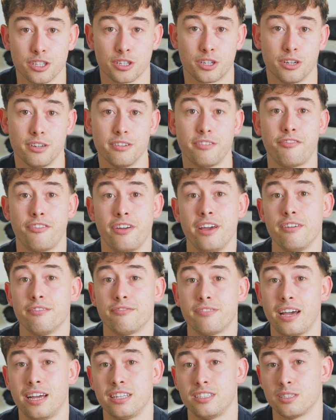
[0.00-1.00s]
a good fit
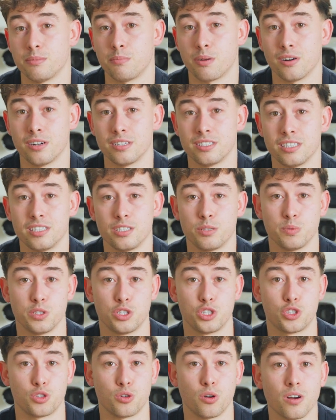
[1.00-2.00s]
for enterprises with
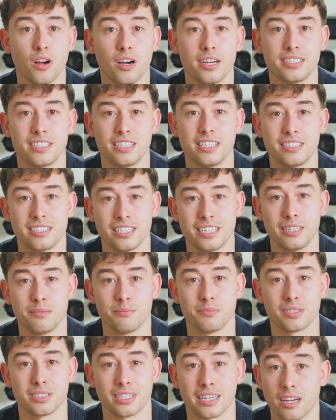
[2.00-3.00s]
strong IT
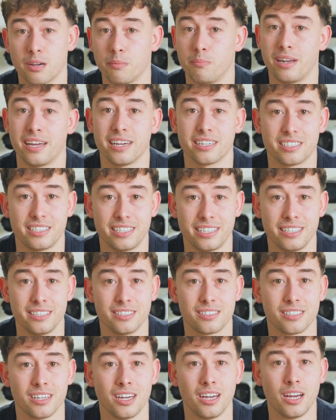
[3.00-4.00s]
teams and complex needs,